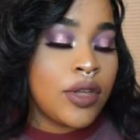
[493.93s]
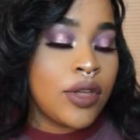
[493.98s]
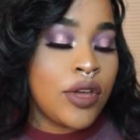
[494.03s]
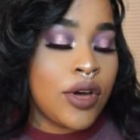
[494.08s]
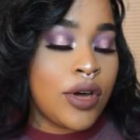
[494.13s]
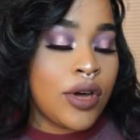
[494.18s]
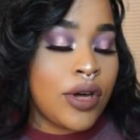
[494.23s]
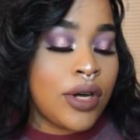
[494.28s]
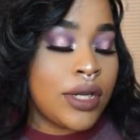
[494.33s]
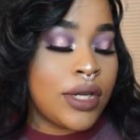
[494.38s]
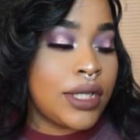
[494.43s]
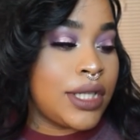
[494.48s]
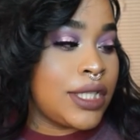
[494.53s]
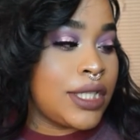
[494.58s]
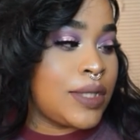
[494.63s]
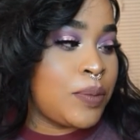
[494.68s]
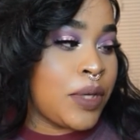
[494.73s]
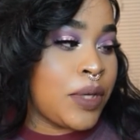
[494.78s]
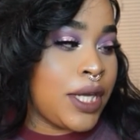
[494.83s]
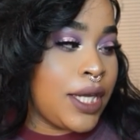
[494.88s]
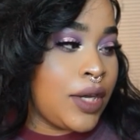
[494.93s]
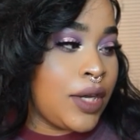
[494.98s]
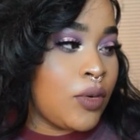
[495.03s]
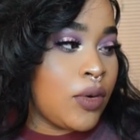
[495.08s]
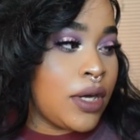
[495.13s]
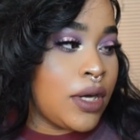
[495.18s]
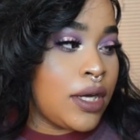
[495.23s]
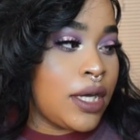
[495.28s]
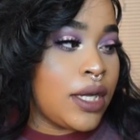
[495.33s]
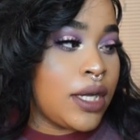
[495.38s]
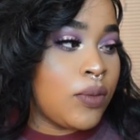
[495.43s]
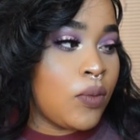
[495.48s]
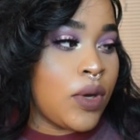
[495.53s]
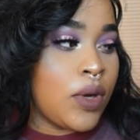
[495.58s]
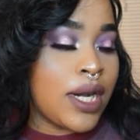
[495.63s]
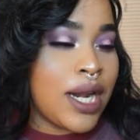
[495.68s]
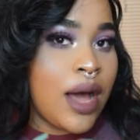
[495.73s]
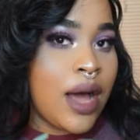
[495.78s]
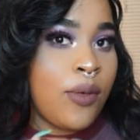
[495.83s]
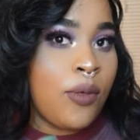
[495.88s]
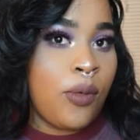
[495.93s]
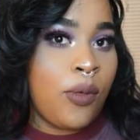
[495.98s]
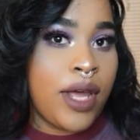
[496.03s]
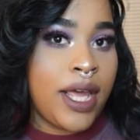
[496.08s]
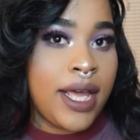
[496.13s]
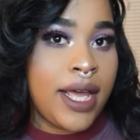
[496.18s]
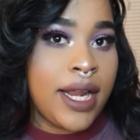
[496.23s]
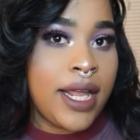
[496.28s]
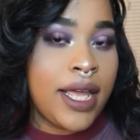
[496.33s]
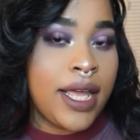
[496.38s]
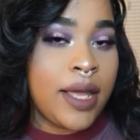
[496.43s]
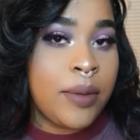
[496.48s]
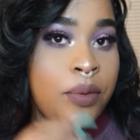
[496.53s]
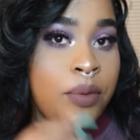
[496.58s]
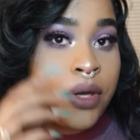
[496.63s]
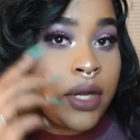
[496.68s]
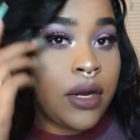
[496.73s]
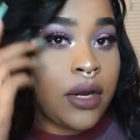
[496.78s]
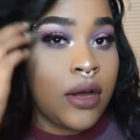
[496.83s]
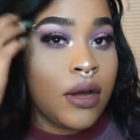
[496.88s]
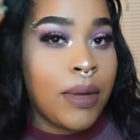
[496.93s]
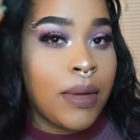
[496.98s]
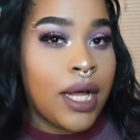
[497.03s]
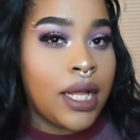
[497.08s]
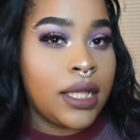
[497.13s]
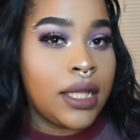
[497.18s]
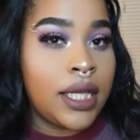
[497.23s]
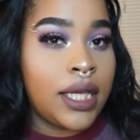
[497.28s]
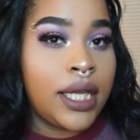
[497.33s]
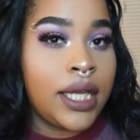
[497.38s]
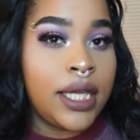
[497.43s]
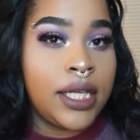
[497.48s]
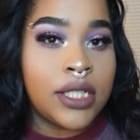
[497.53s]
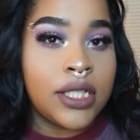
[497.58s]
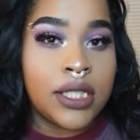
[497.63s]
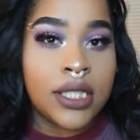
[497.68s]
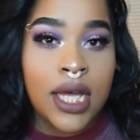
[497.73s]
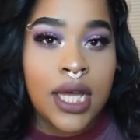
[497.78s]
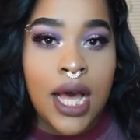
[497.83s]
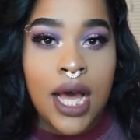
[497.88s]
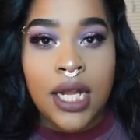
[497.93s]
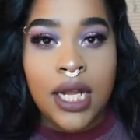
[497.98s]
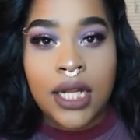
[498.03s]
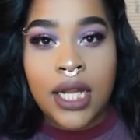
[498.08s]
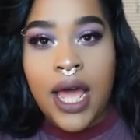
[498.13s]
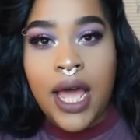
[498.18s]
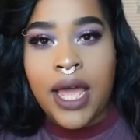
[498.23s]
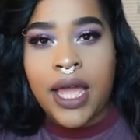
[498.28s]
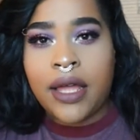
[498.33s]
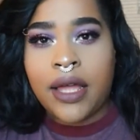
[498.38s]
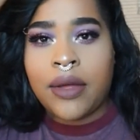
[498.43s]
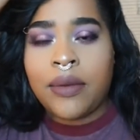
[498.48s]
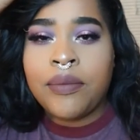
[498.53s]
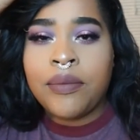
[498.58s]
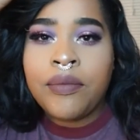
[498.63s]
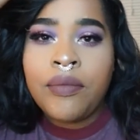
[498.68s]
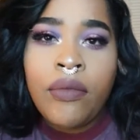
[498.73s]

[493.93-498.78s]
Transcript: y'all, this pink one, when I wet it and put it on my lid, it just kind of like,